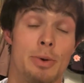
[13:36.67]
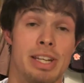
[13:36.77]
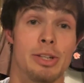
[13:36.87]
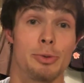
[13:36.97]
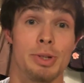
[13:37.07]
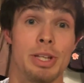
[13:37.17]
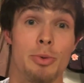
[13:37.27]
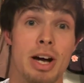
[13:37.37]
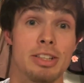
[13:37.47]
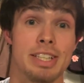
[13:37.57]
we did really
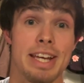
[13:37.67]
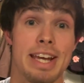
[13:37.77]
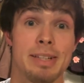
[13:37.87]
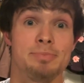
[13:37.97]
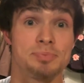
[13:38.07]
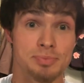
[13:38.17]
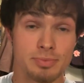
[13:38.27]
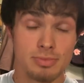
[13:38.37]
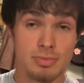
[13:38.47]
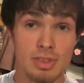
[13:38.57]
well today.
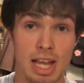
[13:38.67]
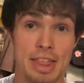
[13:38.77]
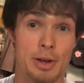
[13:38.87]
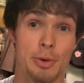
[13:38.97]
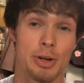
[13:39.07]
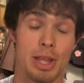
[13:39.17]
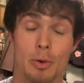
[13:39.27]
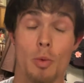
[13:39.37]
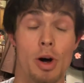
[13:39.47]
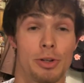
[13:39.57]
I think we were like
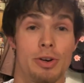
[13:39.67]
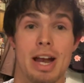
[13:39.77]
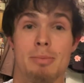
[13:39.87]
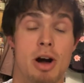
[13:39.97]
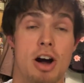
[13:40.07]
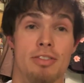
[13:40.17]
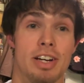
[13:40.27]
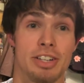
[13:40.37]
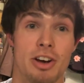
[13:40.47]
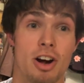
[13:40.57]
1 gram off
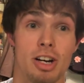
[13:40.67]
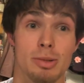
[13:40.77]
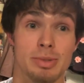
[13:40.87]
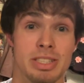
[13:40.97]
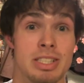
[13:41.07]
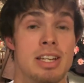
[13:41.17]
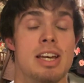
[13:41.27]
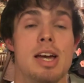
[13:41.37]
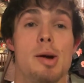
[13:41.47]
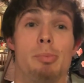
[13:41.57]
on carbs,
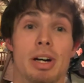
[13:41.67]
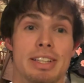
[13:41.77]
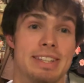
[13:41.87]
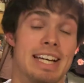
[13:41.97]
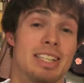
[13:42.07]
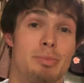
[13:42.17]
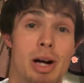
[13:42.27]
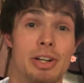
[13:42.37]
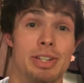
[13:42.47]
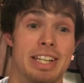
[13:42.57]
but that's
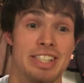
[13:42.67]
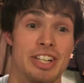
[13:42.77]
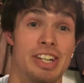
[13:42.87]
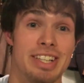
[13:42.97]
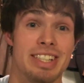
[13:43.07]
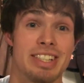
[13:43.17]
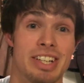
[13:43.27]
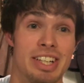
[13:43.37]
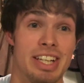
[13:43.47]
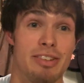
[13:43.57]
about as good as it's
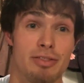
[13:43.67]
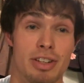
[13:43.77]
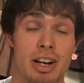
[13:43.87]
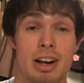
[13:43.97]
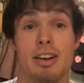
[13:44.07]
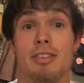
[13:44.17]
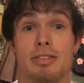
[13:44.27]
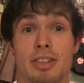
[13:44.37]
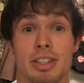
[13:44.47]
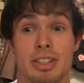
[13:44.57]
gonna get
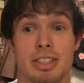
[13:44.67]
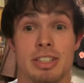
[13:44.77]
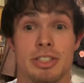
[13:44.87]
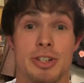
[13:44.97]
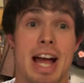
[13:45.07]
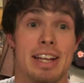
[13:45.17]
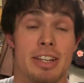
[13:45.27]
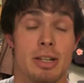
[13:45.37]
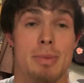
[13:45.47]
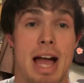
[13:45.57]
for
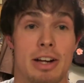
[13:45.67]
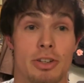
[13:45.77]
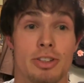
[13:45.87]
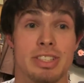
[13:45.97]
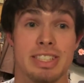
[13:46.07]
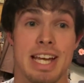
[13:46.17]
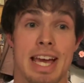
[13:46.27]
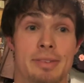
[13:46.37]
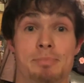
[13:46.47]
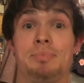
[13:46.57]
tracking your macros.
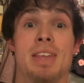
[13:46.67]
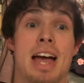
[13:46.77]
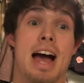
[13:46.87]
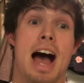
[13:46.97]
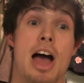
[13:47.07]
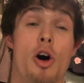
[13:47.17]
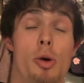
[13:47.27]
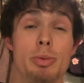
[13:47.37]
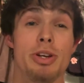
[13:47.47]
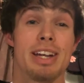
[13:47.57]
And I
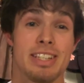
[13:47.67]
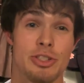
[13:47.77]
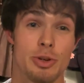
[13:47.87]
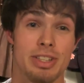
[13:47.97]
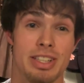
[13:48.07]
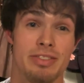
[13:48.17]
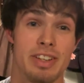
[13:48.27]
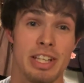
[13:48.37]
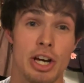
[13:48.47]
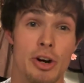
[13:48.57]
hope you guys enjoyed this
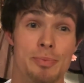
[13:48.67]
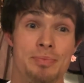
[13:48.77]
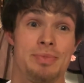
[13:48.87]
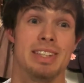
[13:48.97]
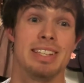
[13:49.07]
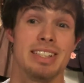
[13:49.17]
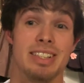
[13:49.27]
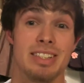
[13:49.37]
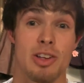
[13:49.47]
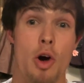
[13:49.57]
video. This
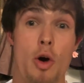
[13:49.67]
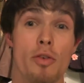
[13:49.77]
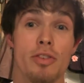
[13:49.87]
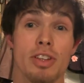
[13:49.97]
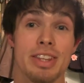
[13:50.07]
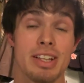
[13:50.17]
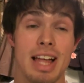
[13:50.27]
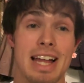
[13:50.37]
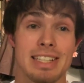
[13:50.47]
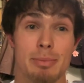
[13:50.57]
is hopefully the
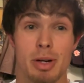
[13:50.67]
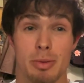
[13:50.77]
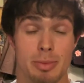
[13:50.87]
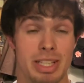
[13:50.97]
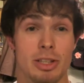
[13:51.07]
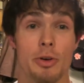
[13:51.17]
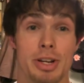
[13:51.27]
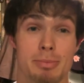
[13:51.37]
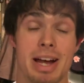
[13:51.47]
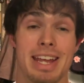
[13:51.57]
last time I'm gonna be
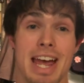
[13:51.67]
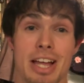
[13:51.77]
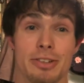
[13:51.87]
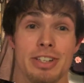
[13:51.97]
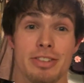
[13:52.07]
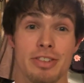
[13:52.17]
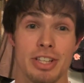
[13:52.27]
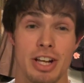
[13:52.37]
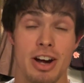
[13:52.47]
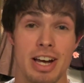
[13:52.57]
lowering my calories for
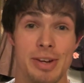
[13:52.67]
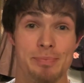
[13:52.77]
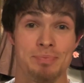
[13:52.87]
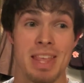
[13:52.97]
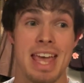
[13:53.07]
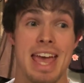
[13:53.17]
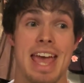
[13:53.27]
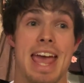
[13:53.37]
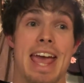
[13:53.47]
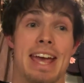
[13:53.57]
the cut.
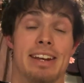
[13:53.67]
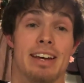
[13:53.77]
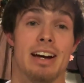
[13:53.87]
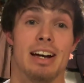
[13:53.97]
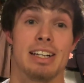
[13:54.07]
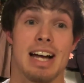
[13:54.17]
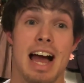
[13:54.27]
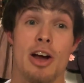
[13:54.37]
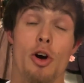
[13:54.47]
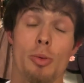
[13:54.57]
And
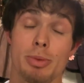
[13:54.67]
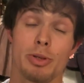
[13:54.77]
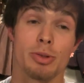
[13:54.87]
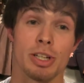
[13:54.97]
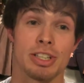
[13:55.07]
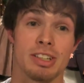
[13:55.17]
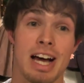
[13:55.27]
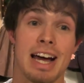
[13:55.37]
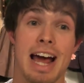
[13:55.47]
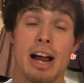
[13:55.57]
I hope you learned a
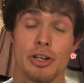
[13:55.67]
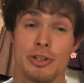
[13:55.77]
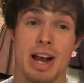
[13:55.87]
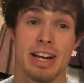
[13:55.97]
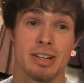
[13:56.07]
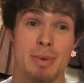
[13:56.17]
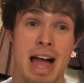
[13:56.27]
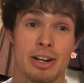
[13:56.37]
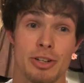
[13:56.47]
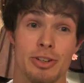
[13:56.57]
lot how to track your
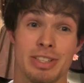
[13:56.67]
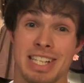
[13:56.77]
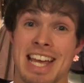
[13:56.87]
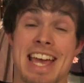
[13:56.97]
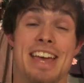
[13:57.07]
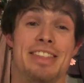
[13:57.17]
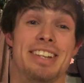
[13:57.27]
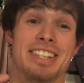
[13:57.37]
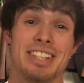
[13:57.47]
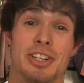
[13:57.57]
macros.
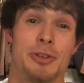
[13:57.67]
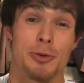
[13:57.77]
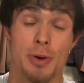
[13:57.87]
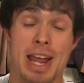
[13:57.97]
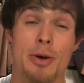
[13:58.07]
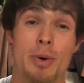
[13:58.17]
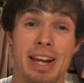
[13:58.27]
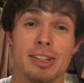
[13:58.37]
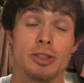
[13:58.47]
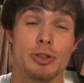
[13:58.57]
This is a great
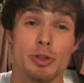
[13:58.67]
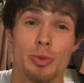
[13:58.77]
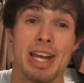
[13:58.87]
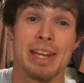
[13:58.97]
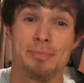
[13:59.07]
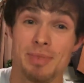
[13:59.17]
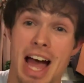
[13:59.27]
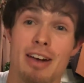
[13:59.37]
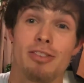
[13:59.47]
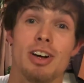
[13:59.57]
way to lose weight.
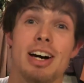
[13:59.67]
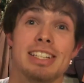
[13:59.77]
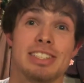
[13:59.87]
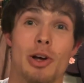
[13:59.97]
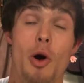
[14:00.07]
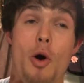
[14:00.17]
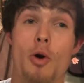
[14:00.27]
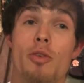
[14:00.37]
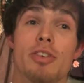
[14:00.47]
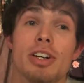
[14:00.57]
I've lost
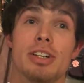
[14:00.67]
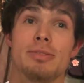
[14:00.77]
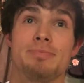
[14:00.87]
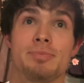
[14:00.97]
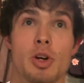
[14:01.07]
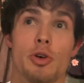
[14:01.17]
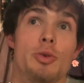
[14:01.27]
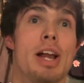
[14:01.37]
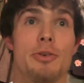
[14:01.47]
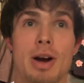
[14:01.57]
over or
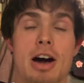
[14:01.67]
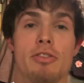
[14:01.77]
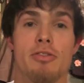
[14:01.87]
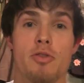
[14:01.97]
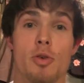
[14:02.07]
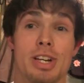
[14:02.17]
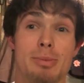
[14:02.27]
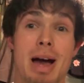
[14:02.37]
right around 40